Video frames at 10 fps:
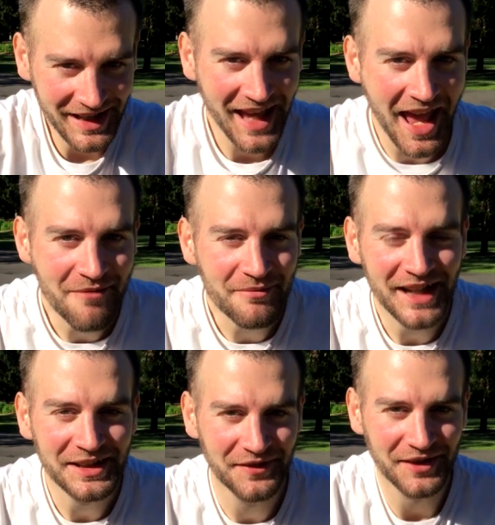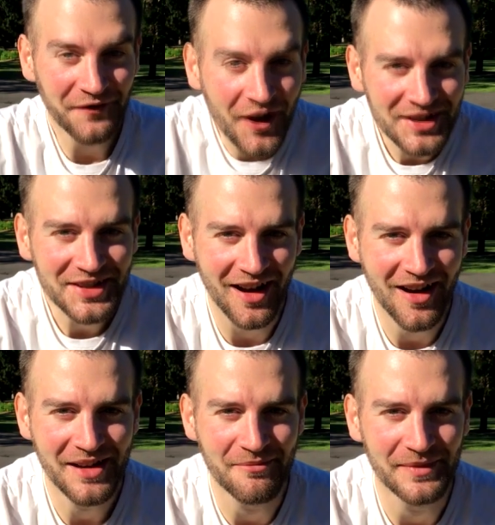campmates for the first
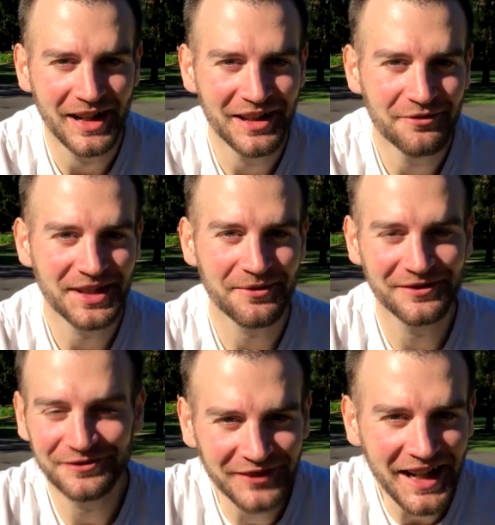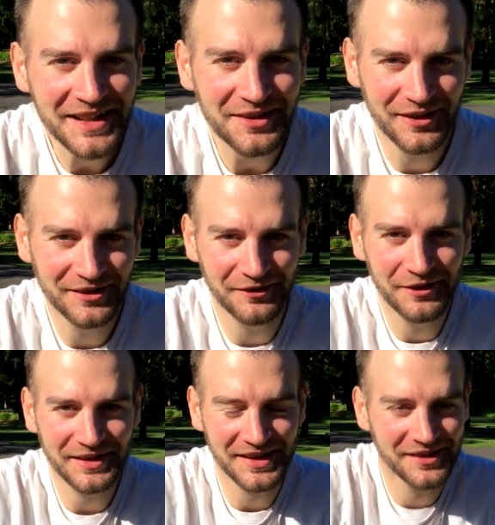time, and it was great.
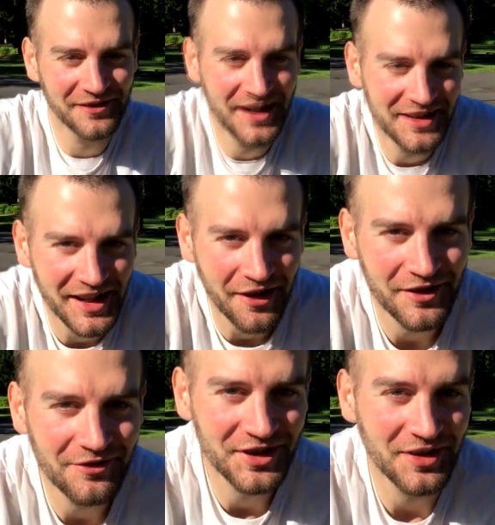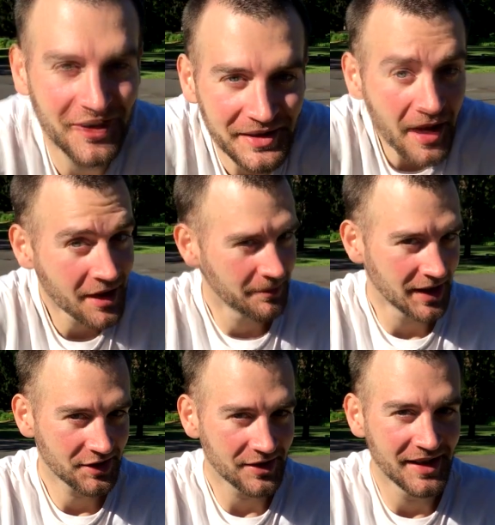We went to Grand Sierra Resort,
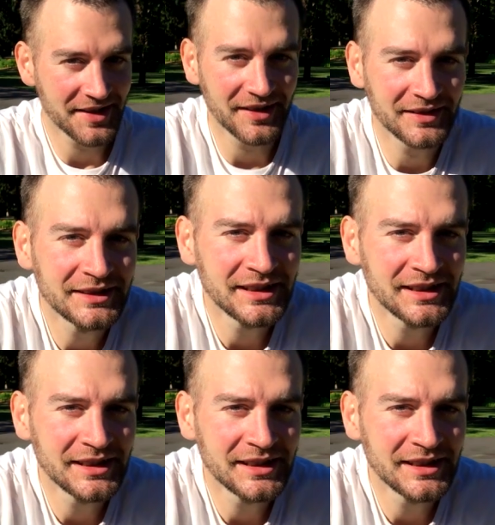much nicer.